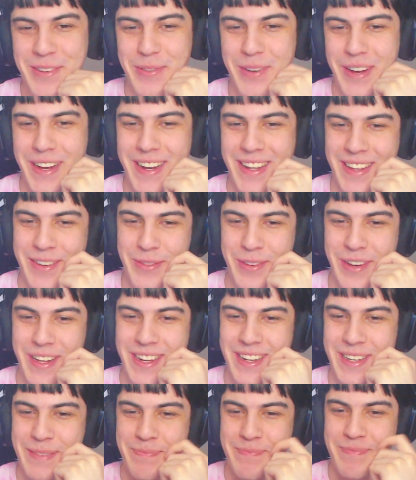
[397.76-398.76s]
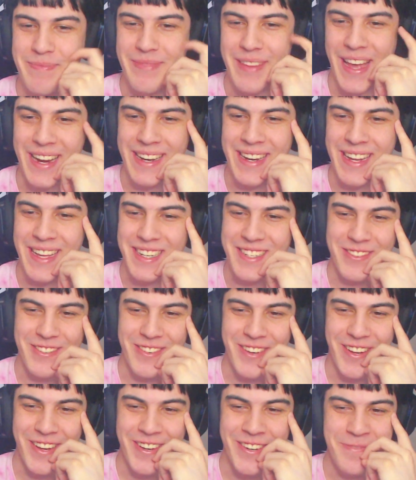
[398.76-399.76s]
Way to way to act
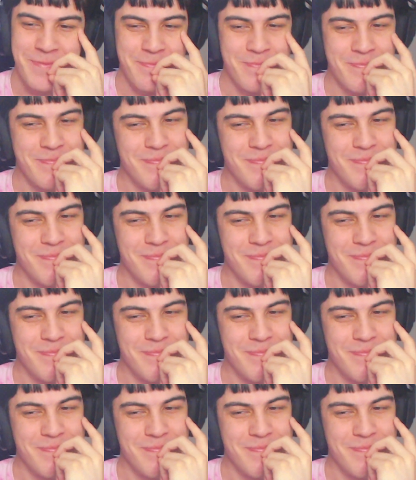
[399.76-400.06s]
natural, girl.